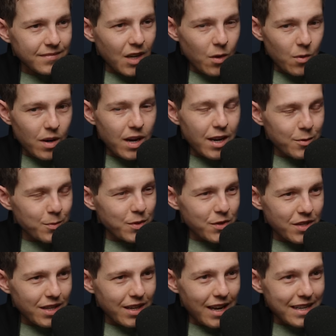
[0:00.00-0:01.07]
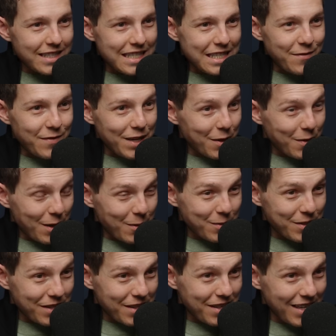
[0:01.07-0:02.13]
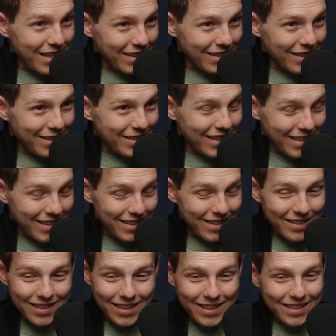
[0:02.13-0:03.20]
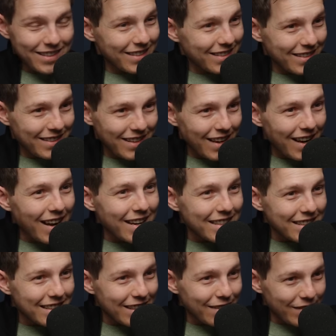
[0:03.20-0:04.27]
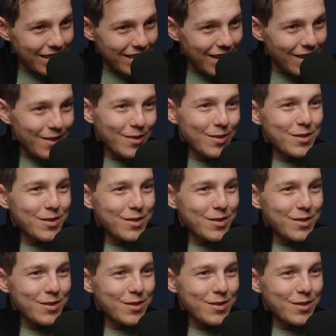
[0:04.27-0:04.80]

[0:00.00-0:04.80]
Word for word: Oh, 100%. I didn't even know that was a thing. I'll tell you, like, well, I didn't even know.